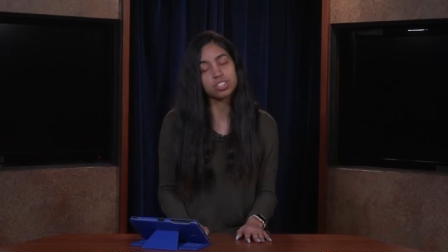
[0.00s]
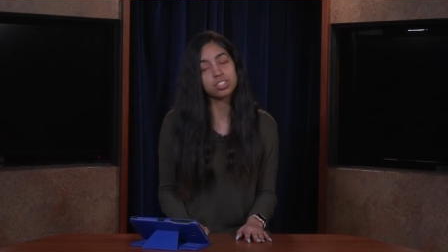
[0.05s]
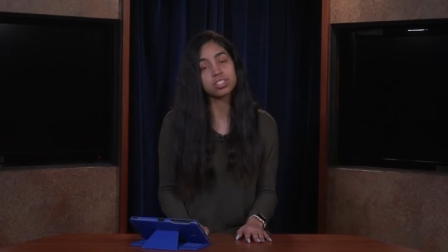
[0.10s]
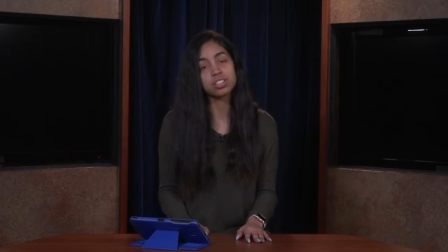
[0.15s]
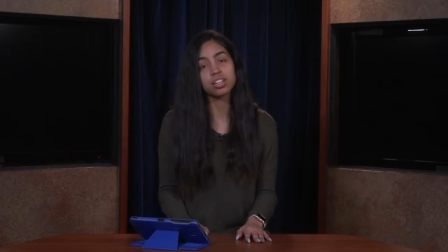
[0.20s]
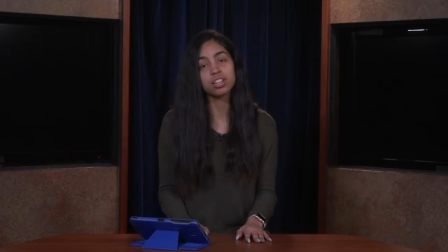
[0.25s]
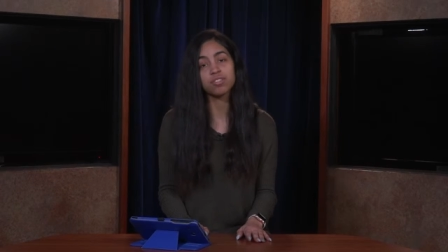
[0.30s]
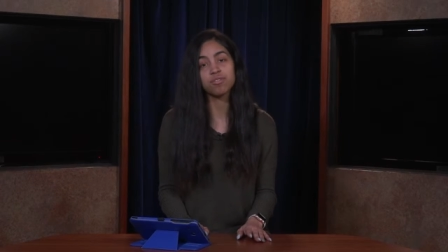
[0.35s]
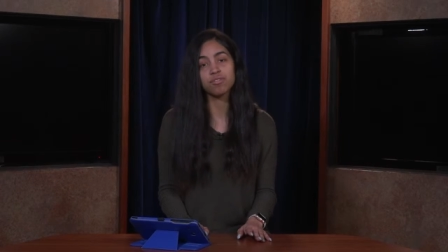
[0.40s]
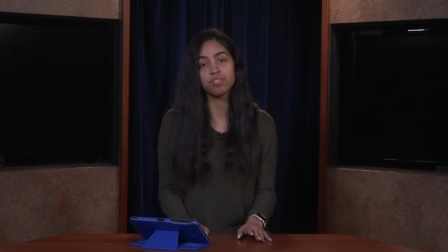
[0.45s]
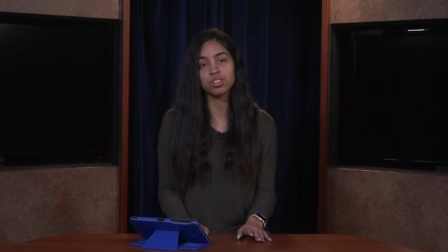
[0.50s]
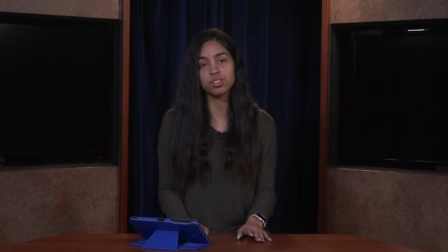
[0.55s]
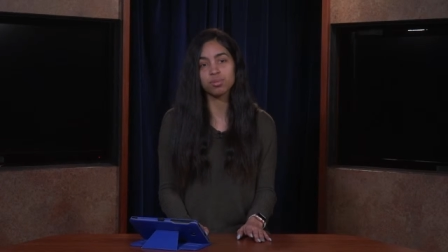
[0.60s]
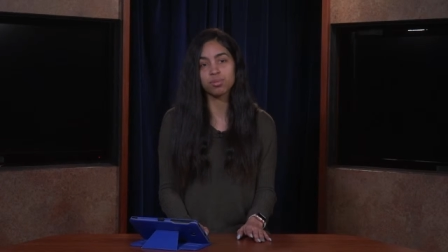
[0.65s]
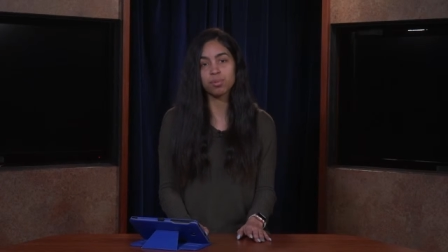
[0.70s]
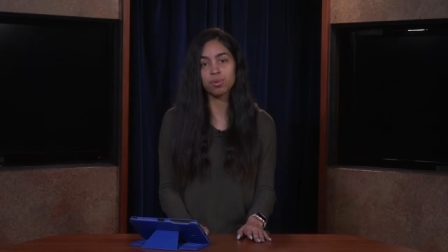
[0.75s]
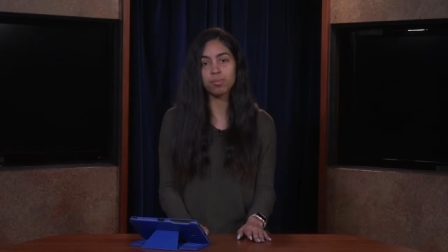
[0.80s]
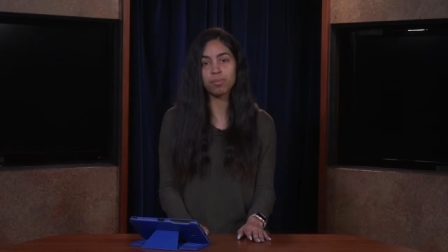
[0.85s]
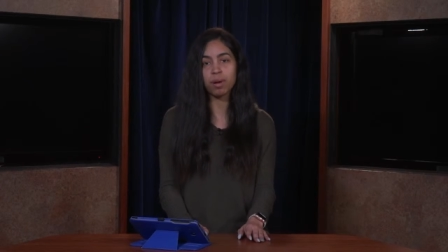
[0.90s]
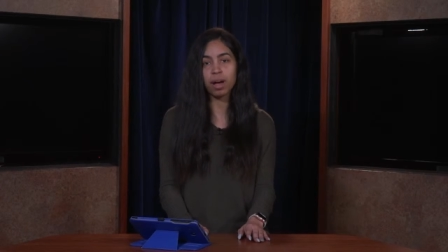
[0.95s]
just an
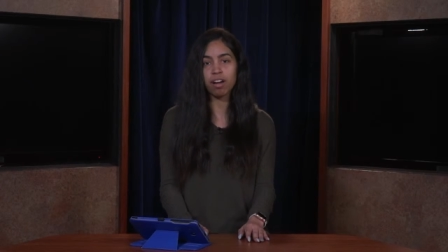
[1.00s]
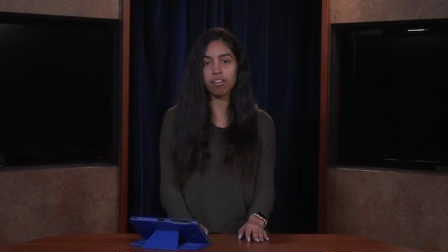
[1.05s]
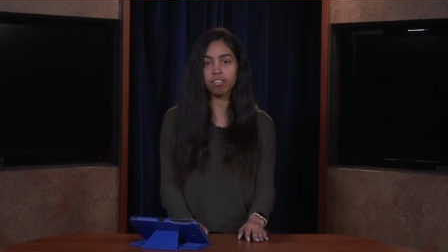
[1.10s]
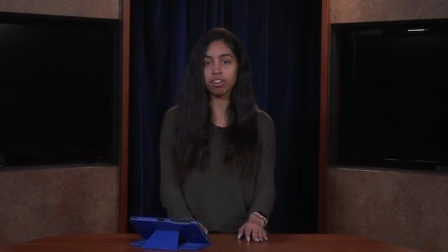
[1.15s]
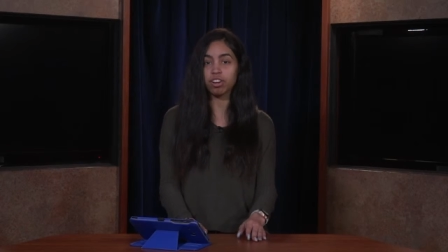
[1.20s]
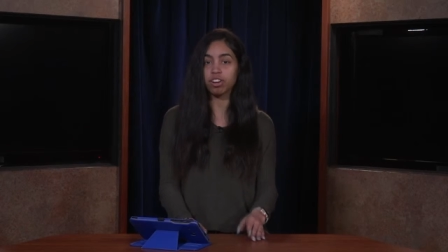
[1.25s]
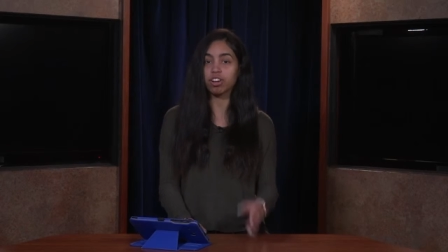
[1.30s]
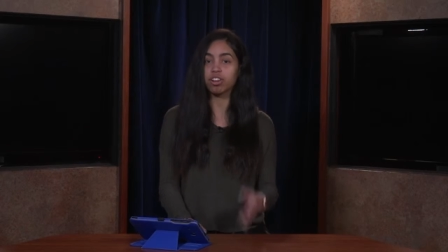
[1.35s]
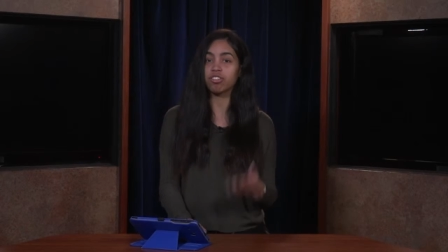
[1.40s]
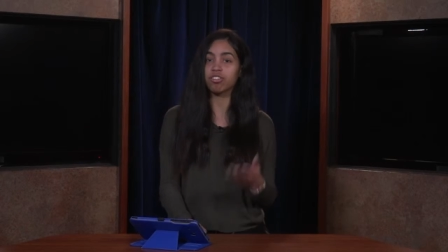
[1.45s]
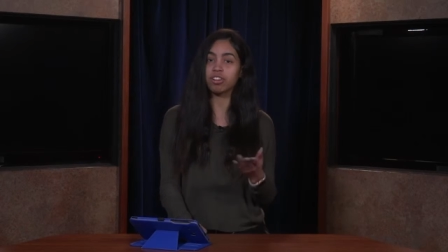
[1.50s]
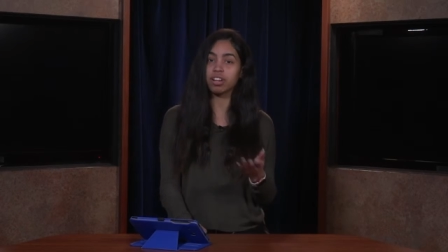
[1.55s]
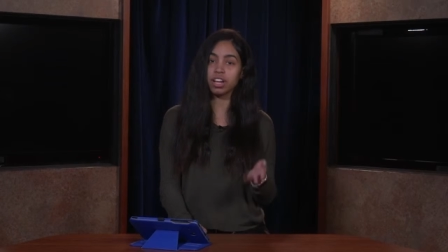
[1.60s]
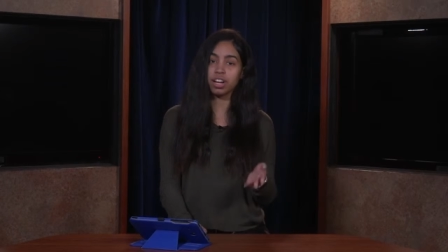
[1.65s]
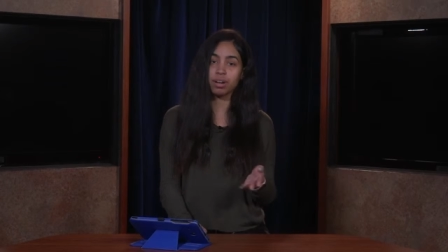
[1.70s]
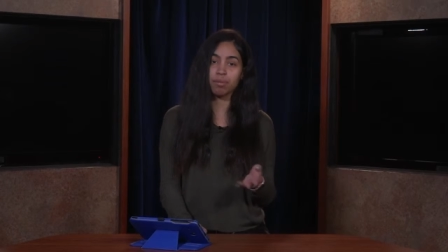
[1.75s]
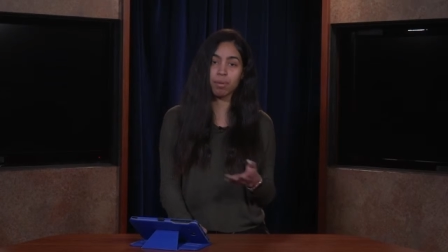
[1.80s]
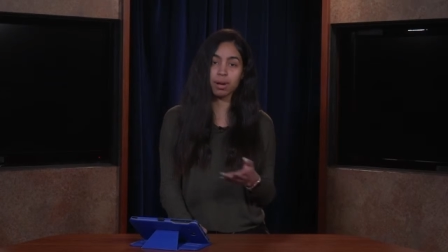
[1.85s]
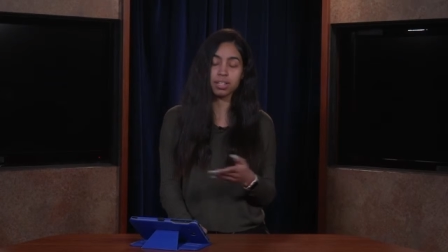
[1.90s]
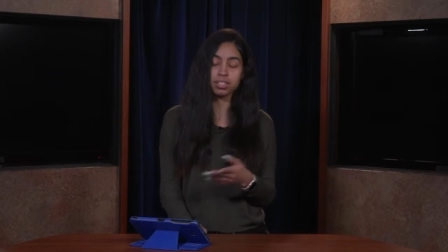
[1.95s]
invisible barrier
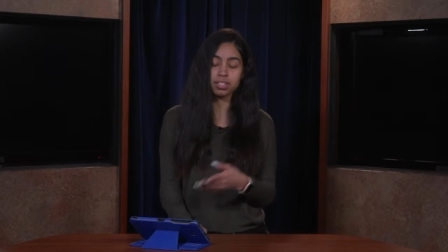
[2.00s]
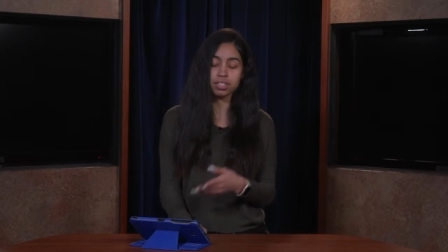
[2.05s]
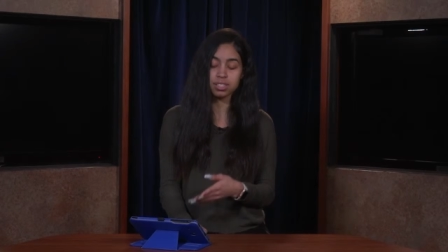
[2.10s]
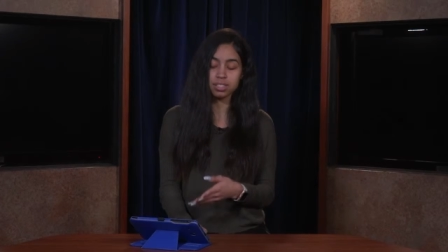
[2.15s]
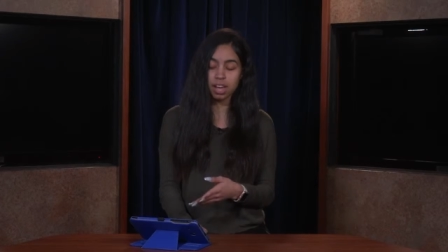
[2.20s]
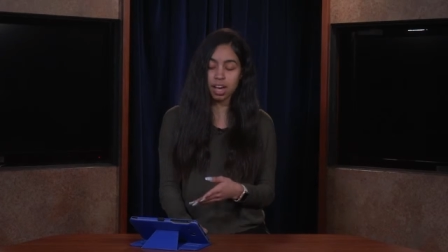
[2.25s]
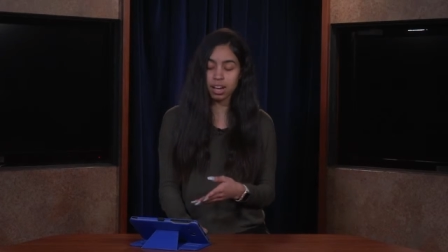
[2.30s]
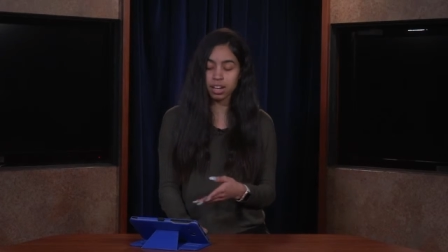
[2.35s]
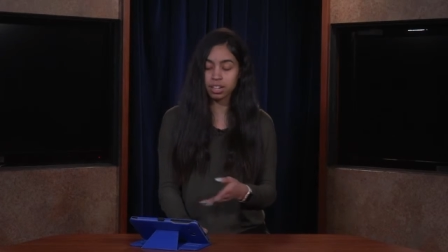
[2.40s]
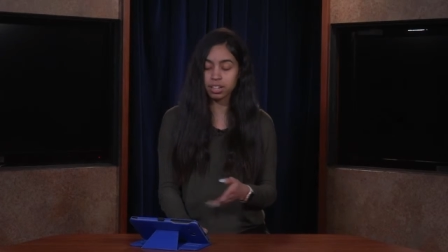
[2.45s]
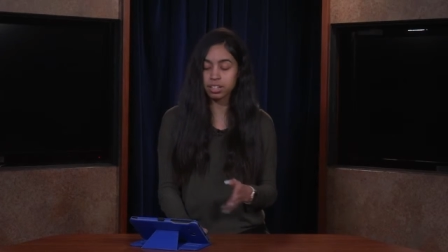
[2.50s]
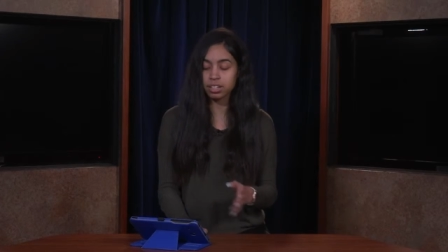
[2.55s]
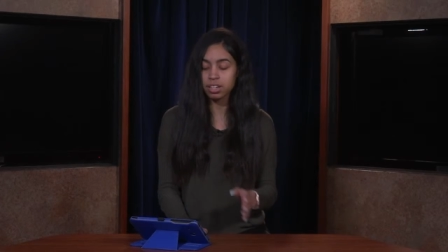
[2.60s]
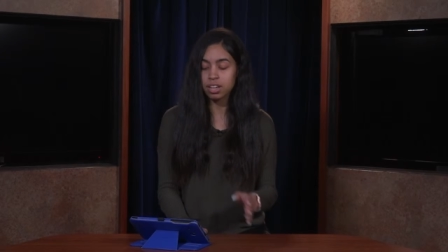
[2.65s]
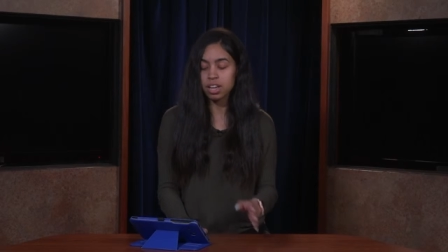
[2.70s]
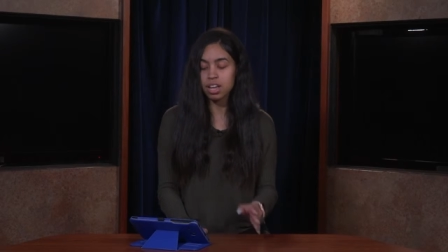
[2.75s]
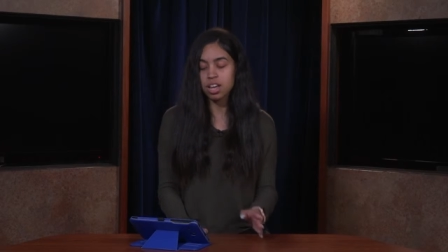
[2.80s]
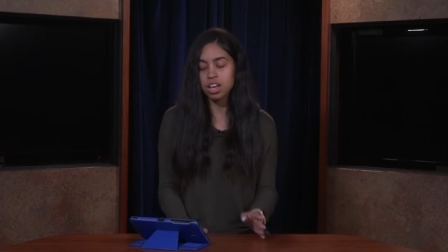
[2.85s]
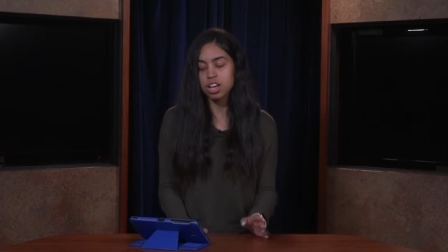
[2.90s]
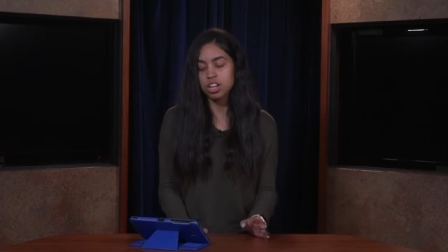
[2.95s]
created by society